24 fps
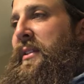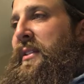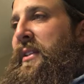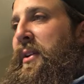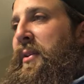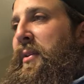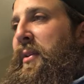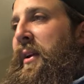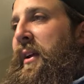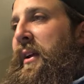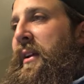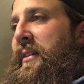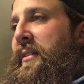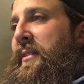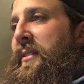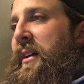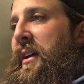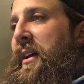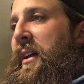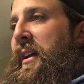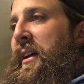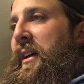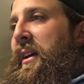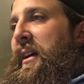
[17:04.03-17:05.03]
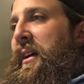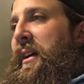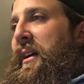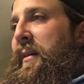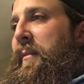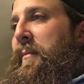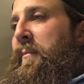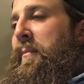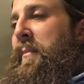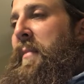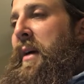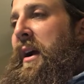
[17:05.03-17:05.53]
center is,
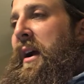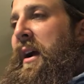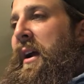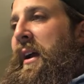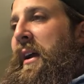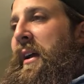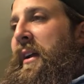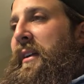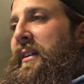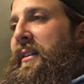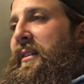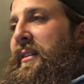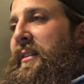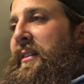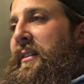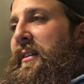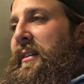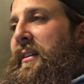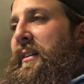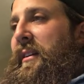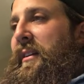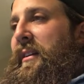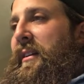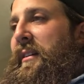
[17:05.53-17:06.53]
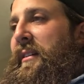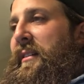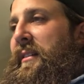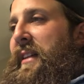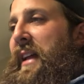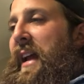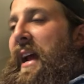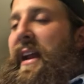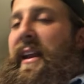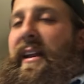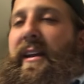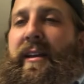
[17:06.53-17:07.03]
my
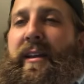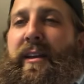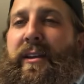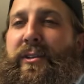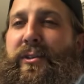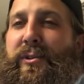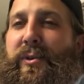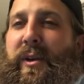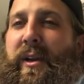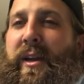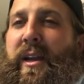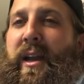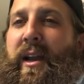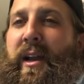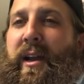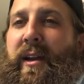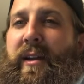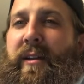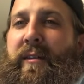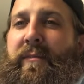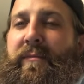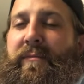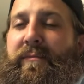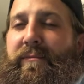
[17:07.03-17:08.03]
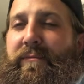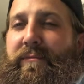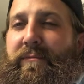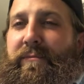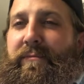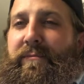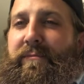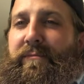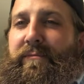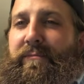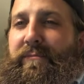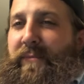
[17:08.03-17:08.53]
data entry guy,
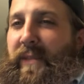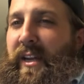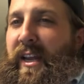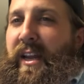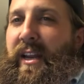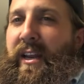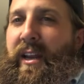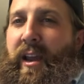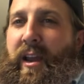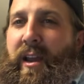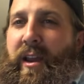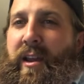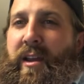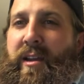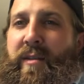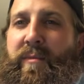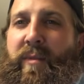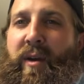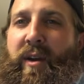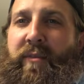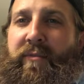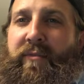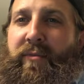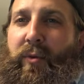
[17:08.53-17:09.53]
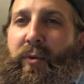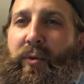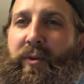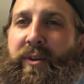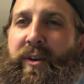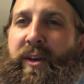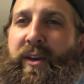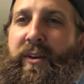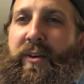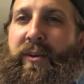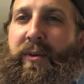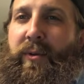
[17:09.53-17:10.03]
aka my
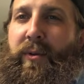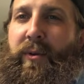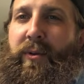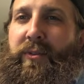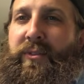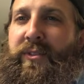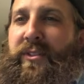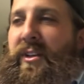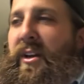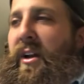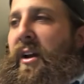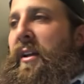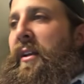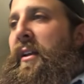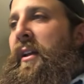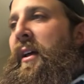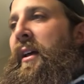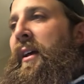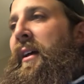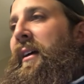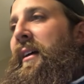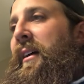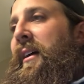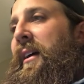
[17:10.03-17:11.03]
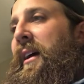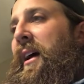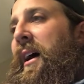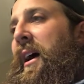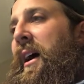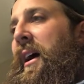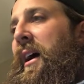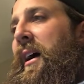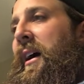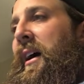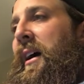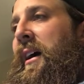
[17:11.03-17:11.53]
14-year-old son,
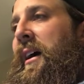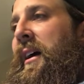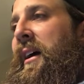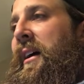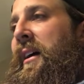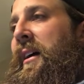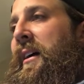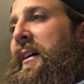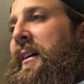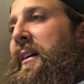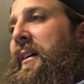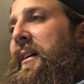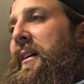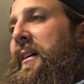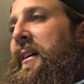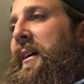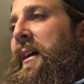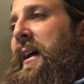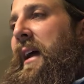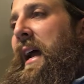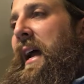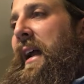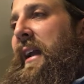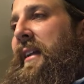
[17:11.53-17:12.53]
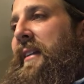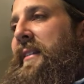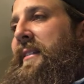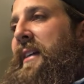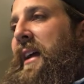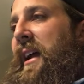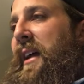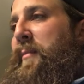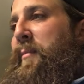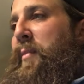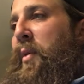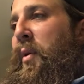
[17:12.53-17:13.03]
had a
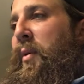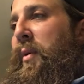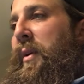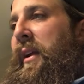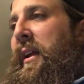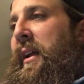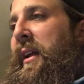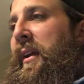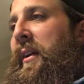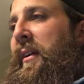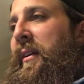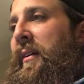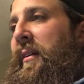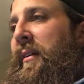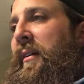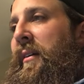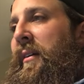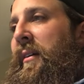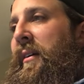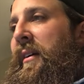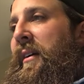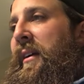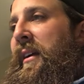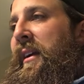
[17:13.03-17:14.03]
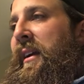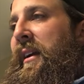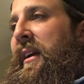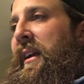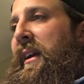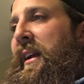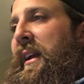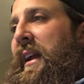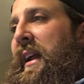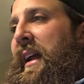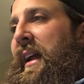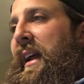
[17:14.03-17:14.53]
typo here
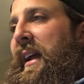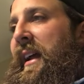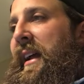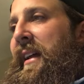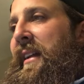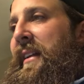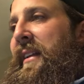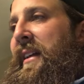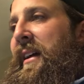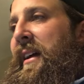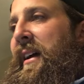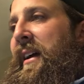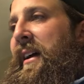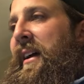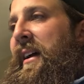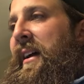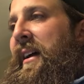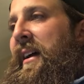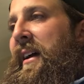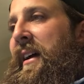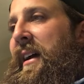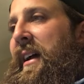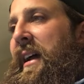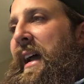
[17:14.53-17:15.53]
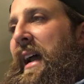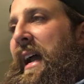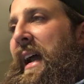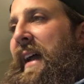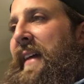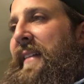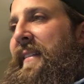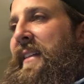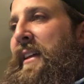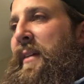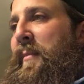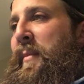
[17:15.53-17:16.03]
and
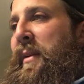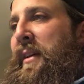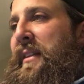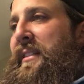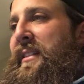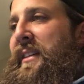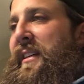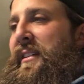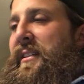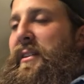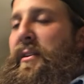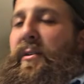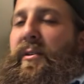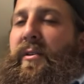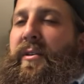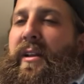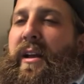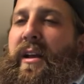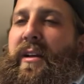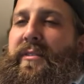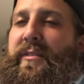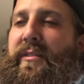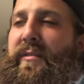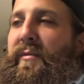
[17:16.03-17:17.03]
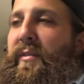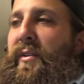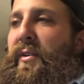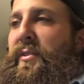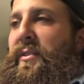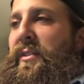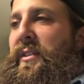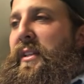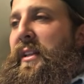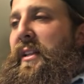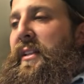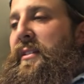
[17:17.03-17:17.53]
had them at 600,000
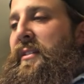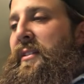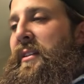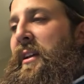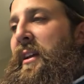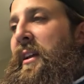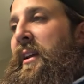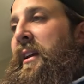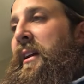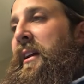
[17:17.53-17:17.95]
views in this